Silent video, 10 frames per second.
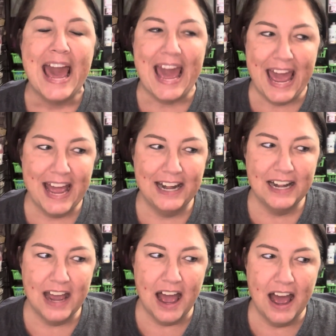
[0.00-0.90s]

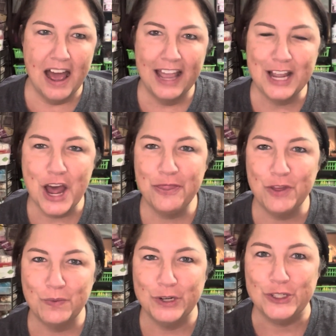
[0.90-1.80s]
and I got
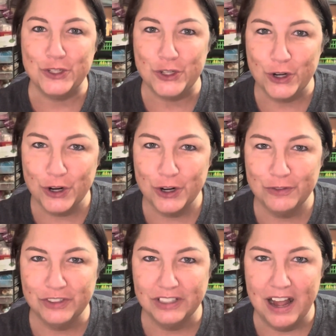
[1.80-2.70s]
the
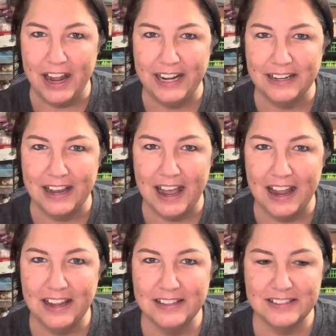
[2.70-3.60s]
reserve line,
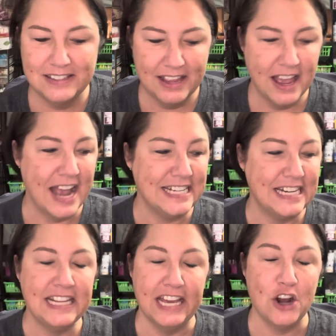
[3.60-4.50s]
guys. I
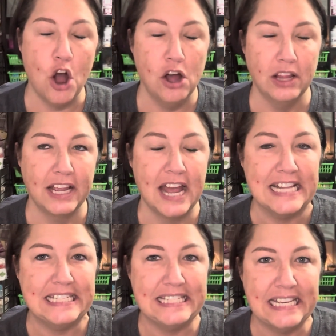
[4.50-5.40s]
didn't get all. I got
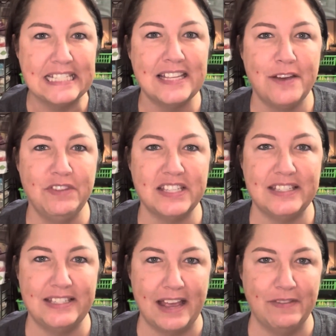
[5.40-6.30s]
6 of the
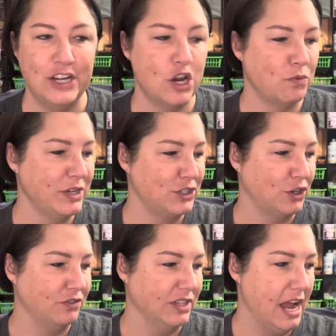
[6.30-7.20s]
7
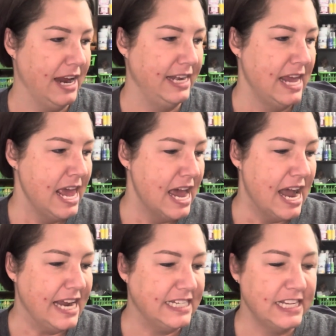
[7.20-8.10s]
reserve line.
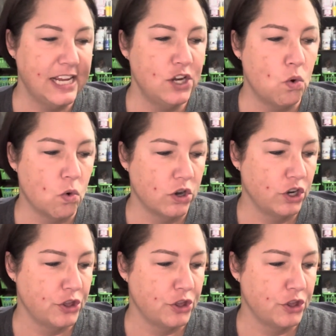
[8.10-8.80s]
I did order